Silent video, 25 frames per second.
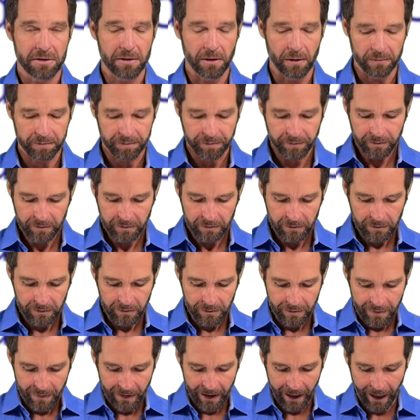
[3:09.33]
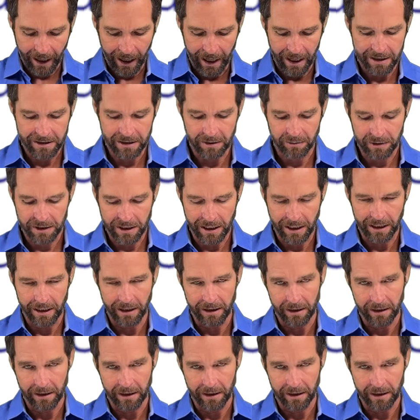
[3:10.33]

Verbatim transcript: So as I'm setting